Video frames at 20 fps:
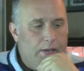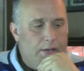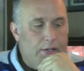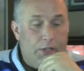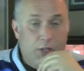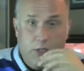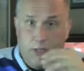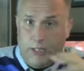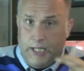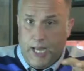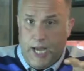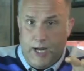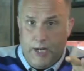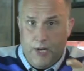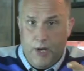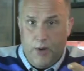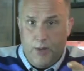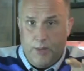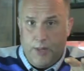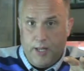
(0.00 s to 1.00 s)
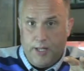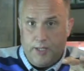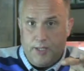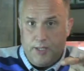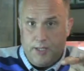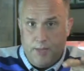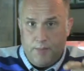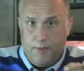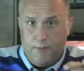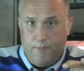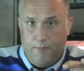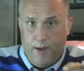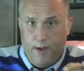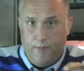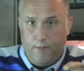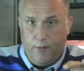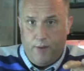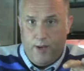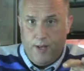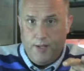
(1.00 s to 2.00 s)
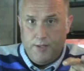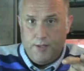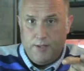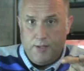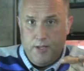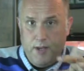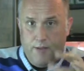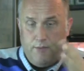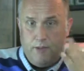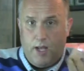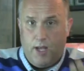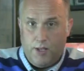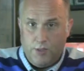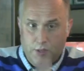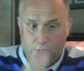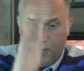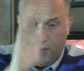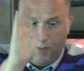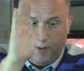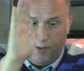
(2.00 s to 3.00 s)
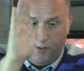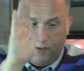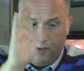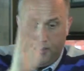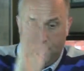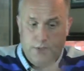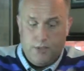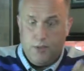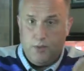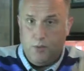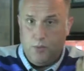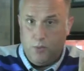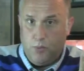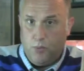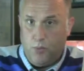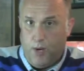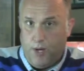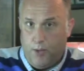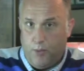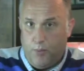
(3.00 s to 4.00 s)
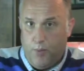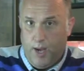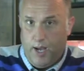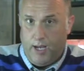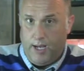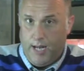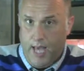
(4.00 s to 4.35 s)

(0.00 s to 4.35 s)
Certainly I know that some of my friends have lost their parents right away.